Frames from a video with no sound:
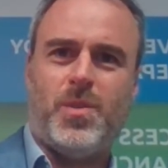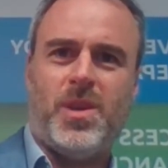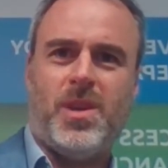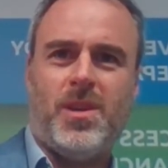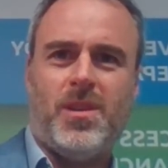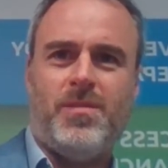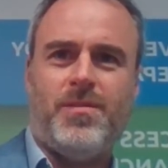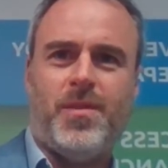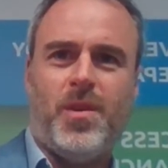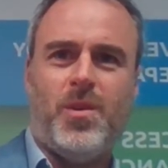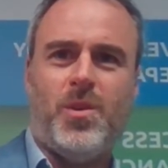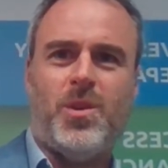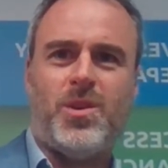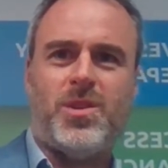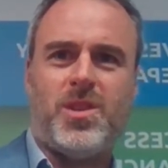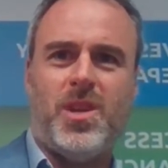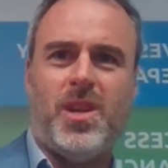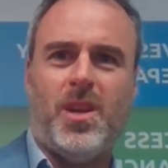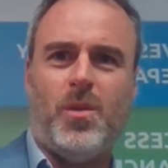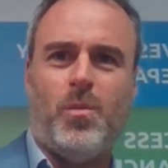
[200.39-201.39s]
We kind of
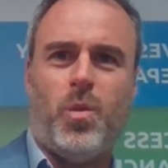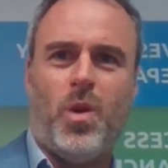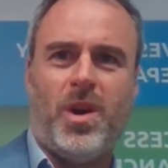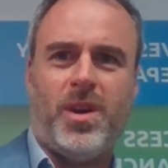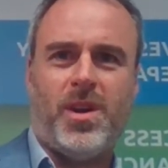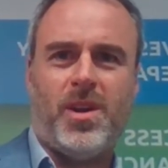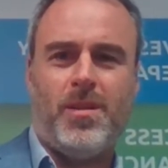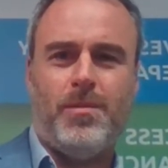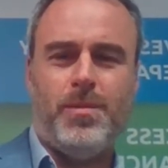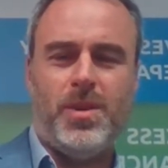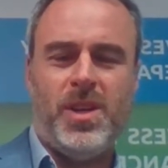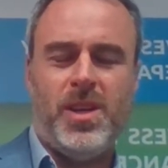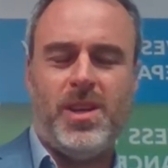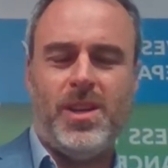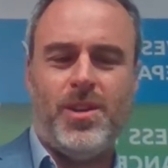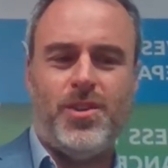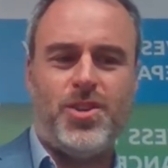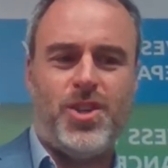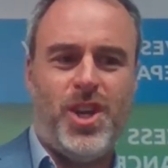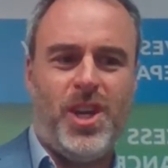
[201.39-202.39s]
focus in on what a company
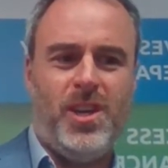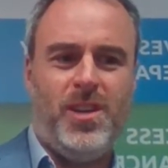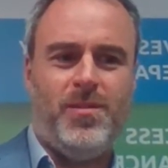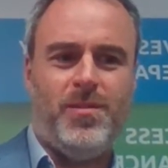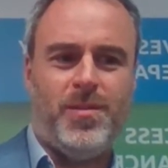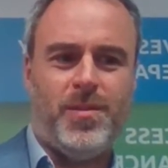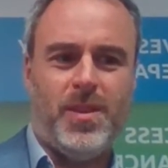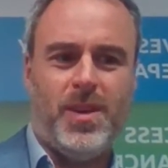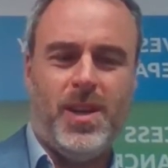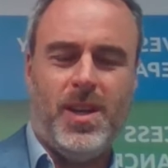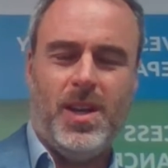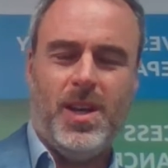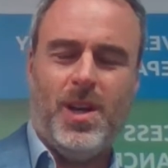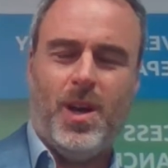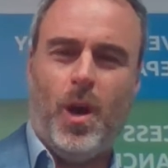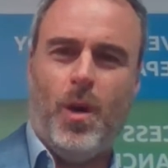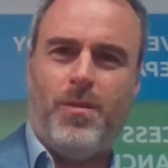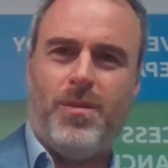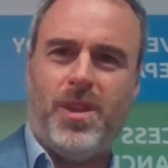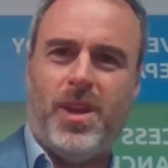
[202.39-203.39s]
can achieve
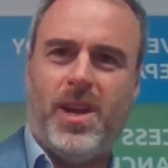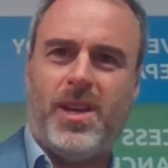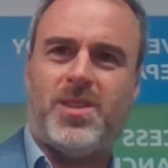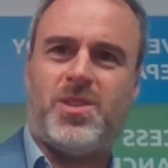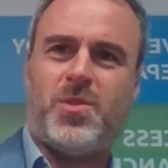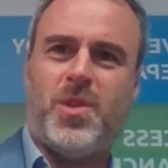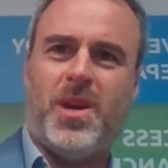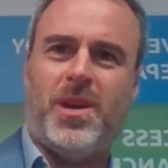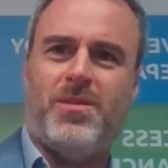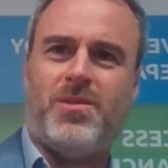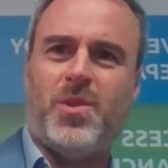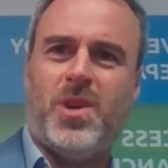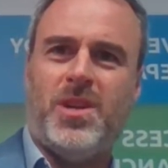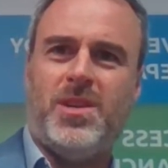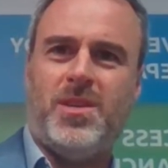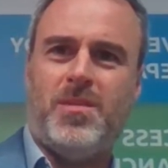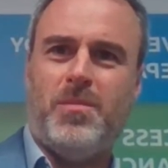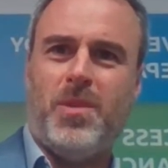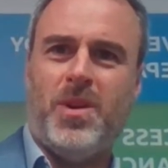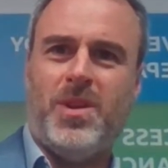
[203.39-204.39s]
over the next 12 to
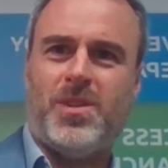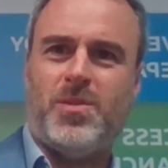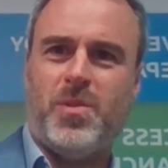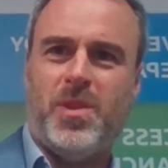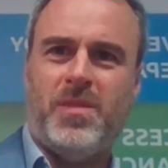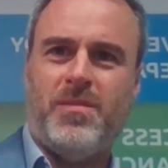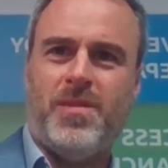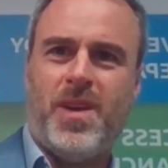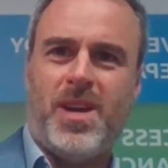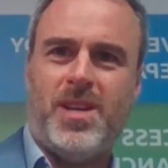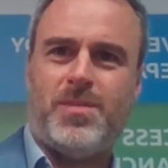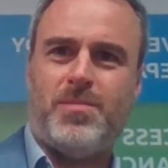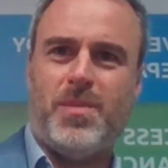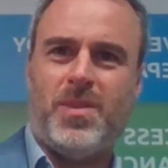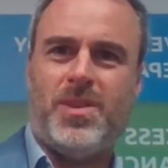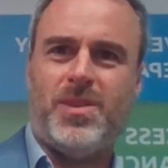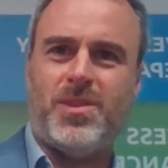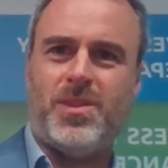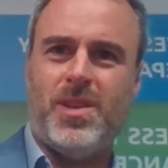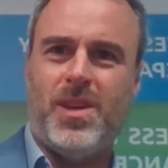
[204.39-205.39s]
18 months with
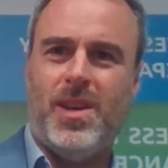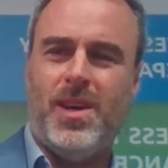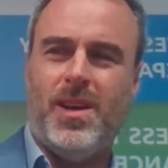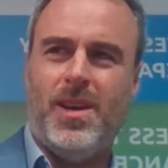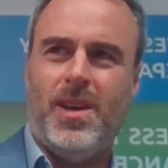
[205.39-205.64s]
investment.